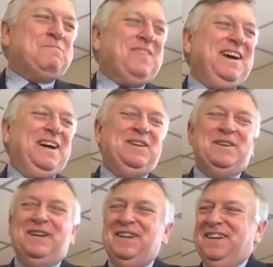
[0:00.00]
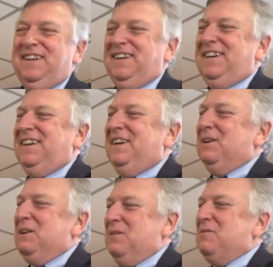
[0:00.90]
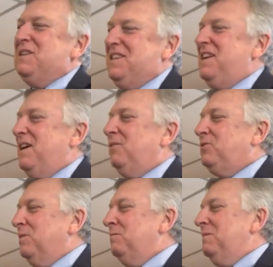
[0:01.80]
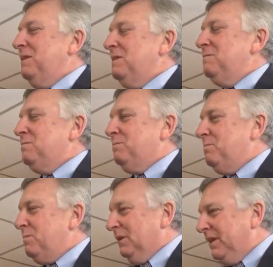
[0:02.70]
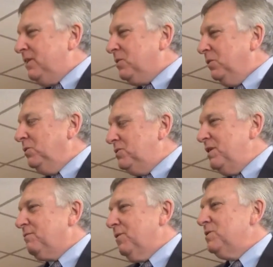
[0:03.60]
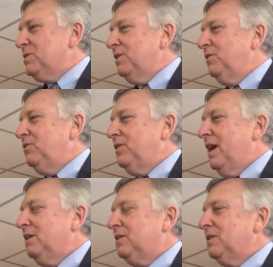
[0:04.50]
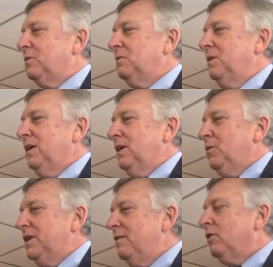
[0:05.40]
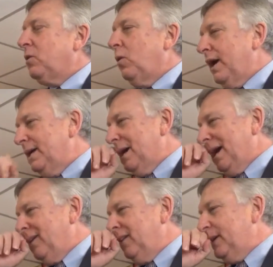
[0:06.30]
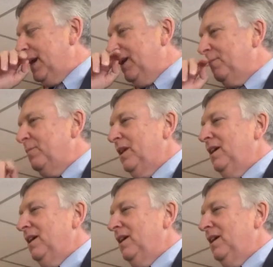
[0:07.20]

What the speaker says: We did have some political differences that we never quite ironed out.